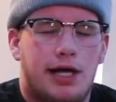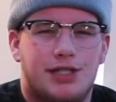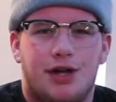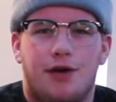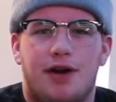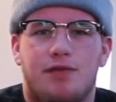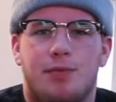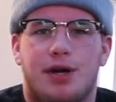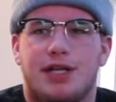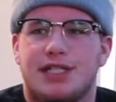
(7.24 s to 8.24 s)
How's it going,
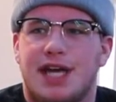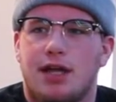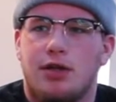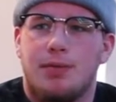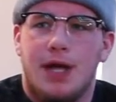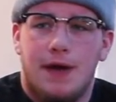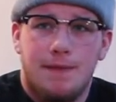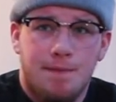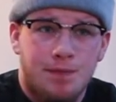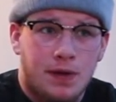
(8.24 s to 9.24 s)
everybody? It's Caleb
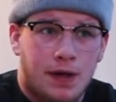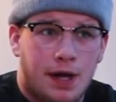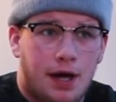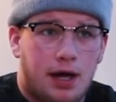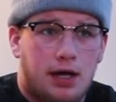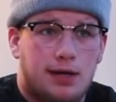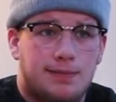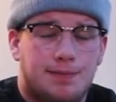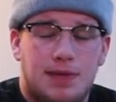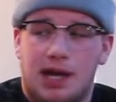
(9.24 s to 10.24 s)
again.
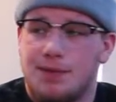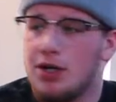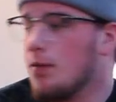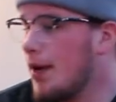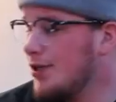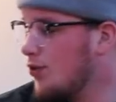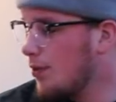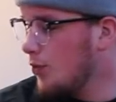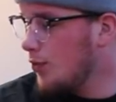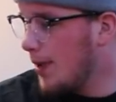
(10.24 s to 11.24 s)
I'm here in my
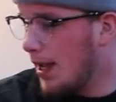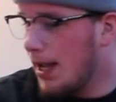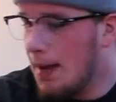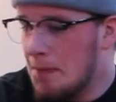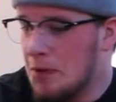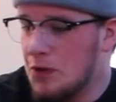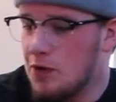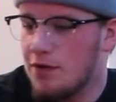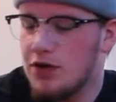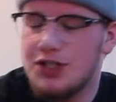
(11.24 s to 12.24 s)
dorm room at Capital
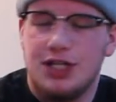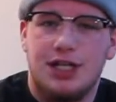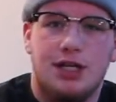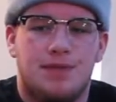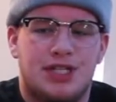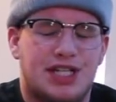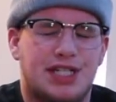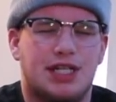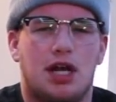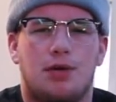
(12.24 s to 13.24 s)
University. This
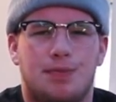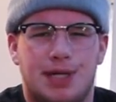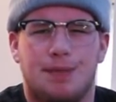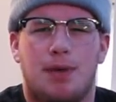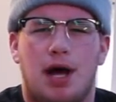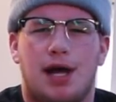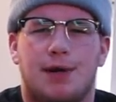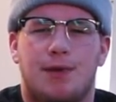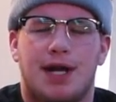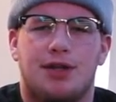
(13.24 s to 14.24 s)
isn't going to be
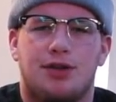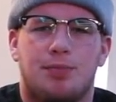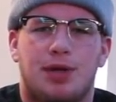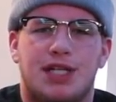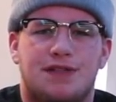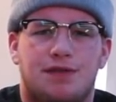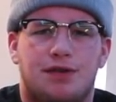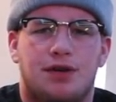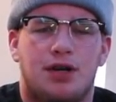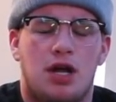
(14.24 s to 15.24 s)
my regular place
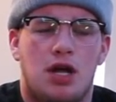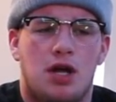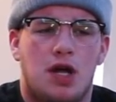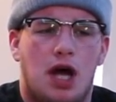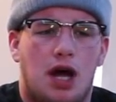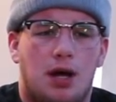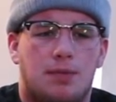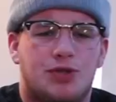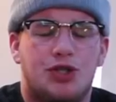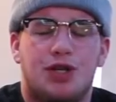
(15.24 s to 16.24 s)
for
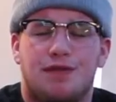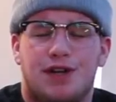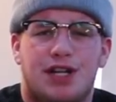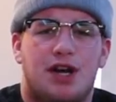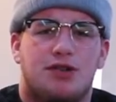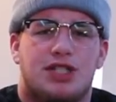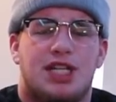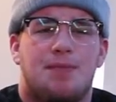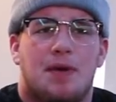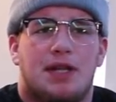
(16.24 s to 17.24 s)
shooting videos,
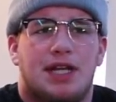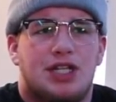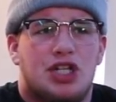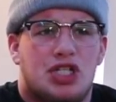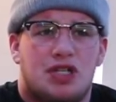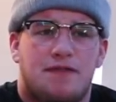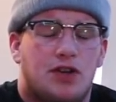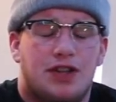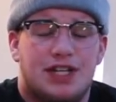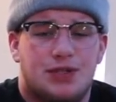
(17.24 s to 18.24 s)
typically, just
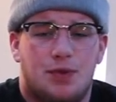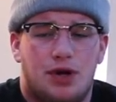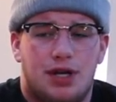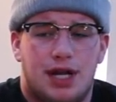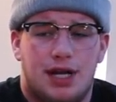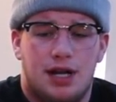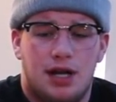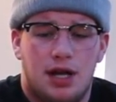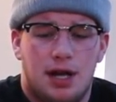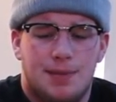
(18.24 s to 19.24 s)
for this one, and
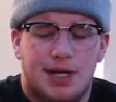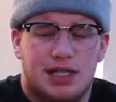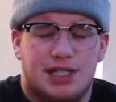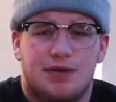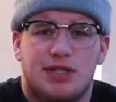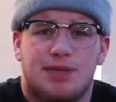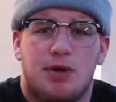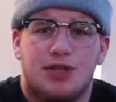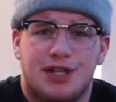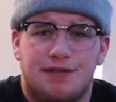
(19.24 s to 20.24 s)
because it was the
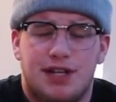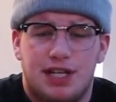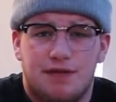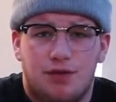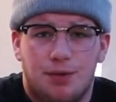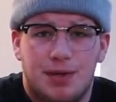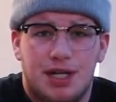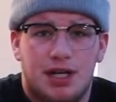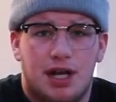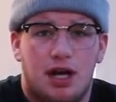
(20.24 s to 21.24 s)
most convenient for
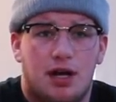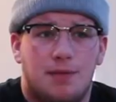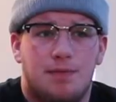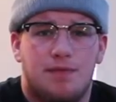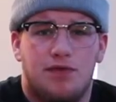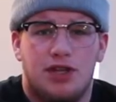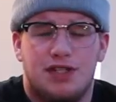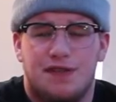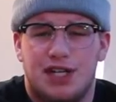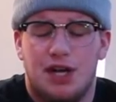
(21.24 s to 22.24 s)
me for
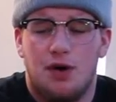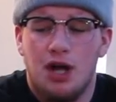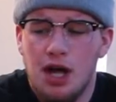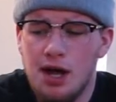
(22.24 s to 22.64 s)
this video.